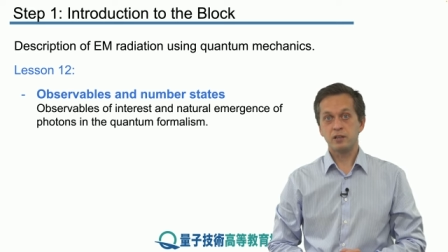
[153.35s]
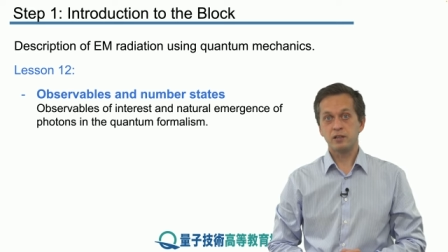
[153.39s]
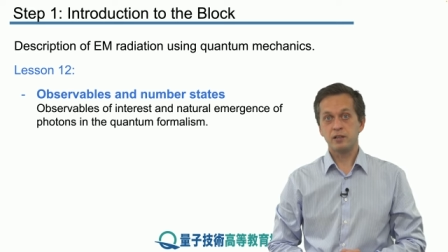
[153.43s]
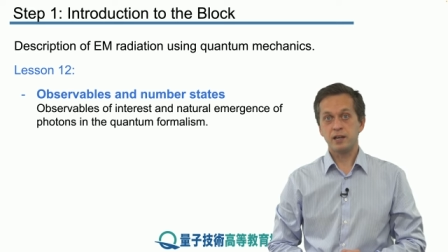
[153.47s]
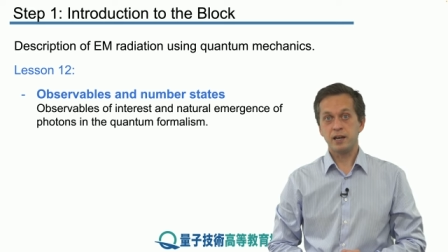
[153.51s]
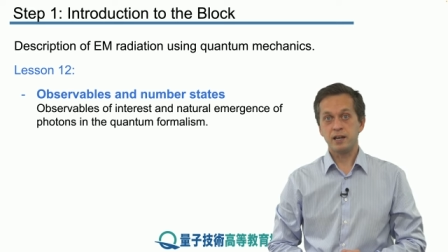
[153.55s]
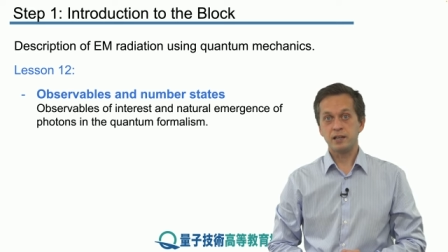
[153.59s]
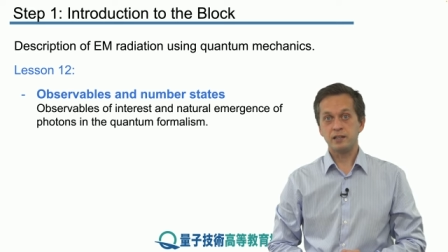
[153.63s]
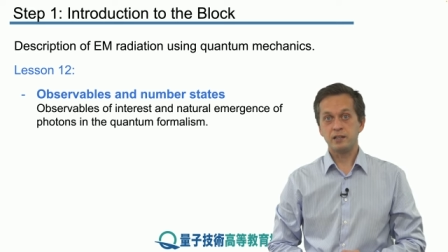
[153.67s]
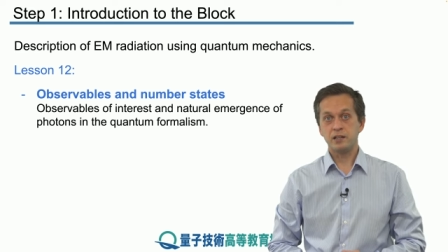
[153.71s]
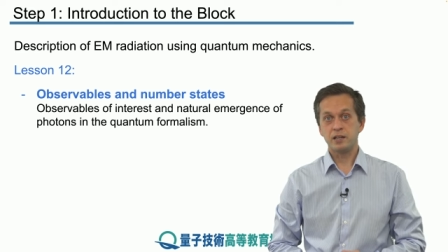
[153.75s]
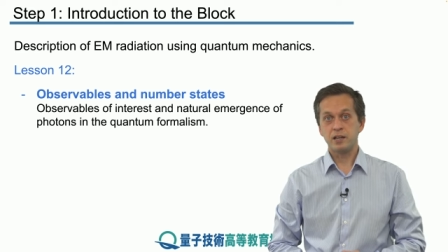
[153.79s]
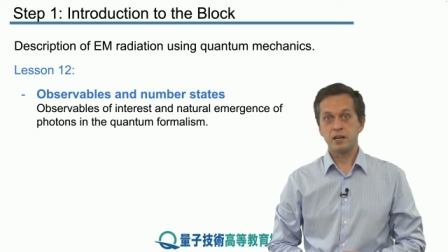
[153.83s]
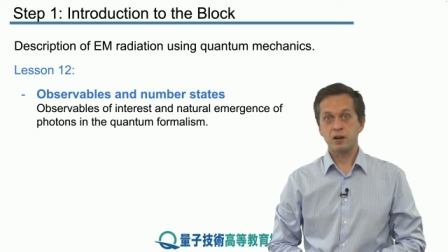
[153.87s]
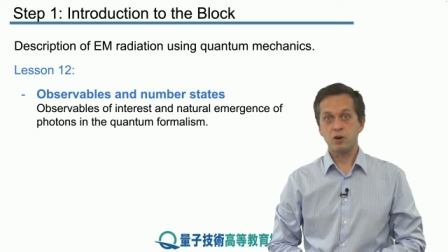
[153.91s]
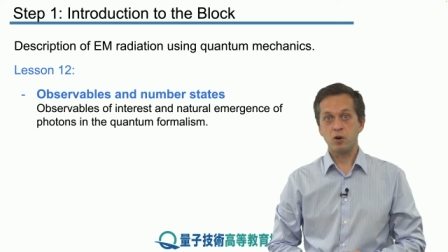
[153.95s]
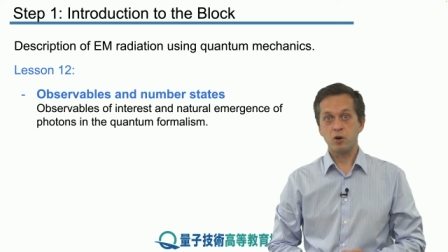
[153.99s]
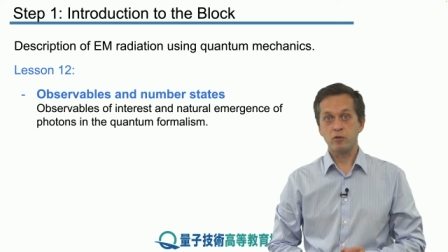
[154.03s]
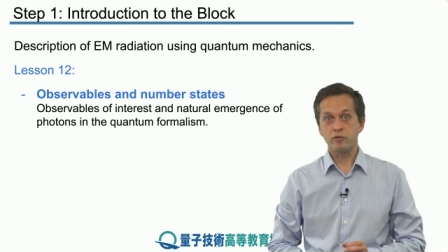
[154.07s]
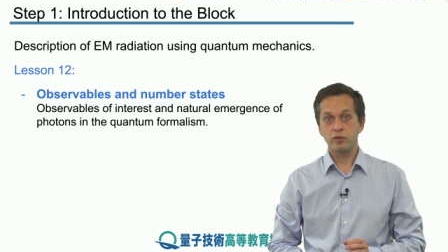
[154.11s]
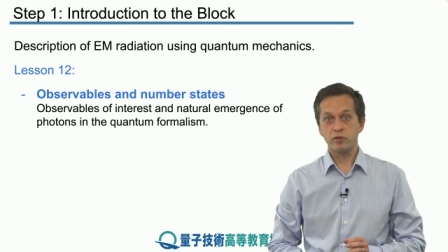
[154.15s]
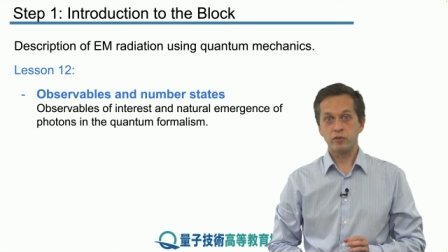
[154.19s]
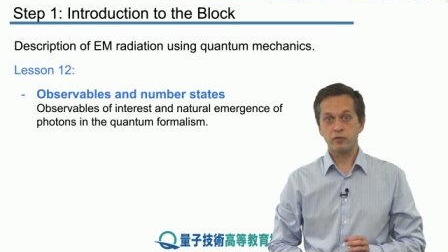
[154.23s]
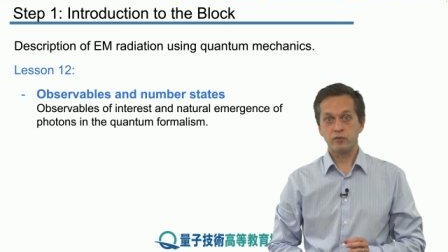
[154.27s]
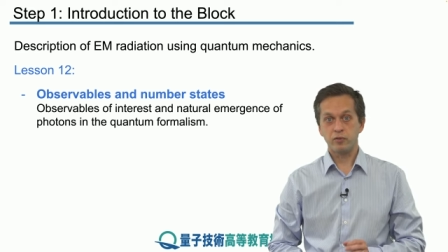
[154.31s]
the idea
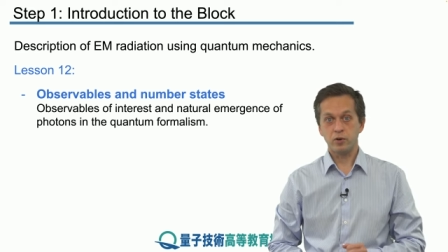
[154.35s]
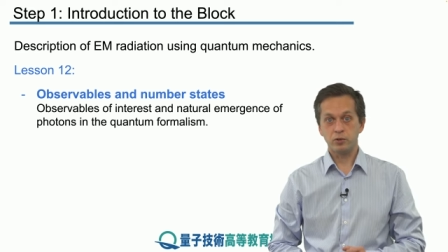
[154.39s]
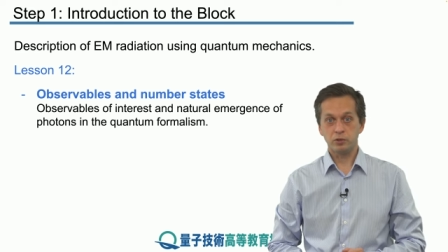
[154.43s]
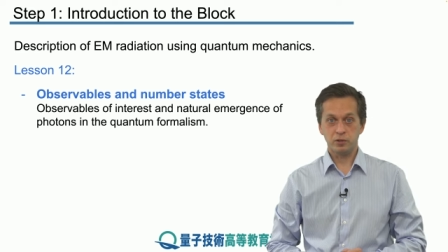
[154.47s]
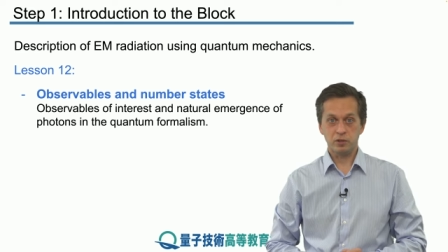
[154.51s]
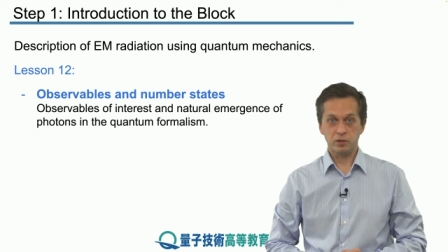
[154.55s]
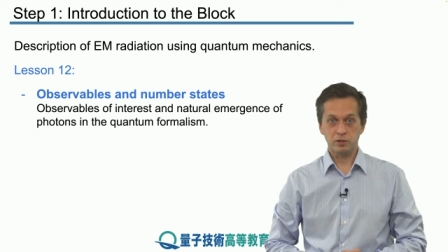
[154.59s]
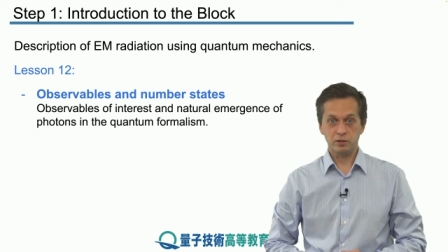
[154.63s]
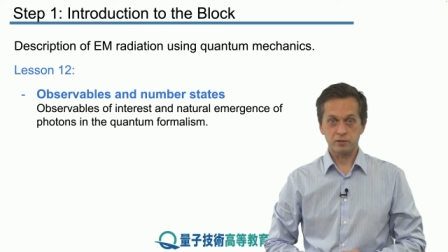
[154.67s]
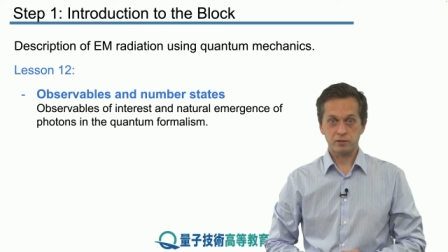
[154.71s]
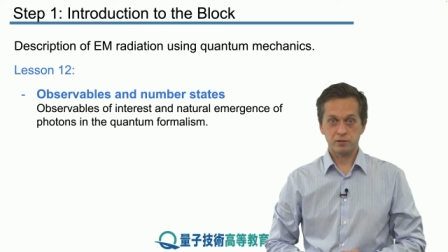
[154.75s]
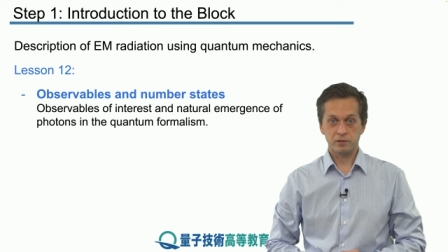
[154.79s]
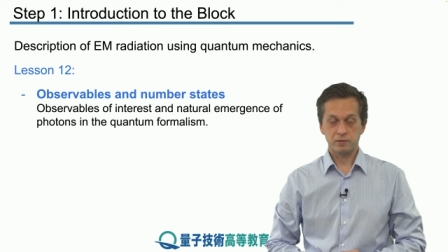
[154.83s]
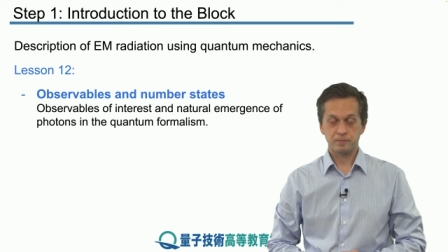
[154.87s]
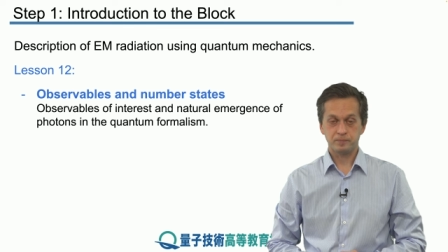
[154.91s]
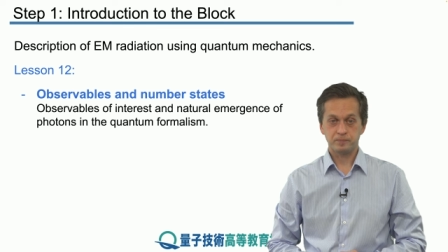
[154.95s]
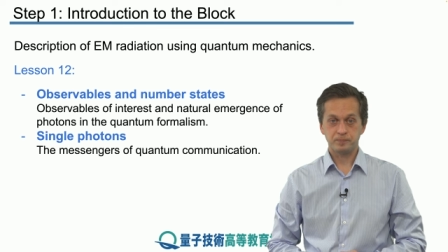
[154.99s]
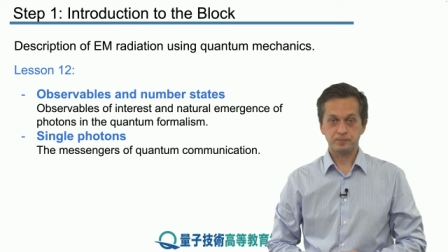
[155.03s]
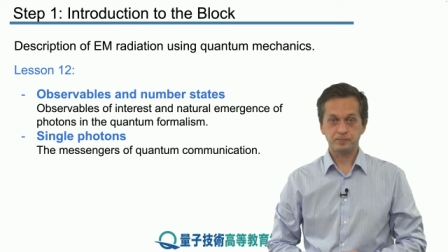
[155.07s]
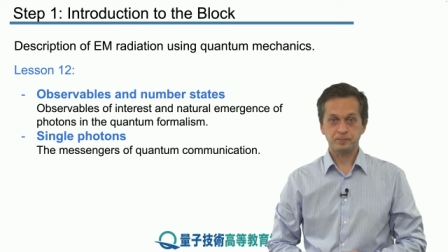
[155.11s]
of photons.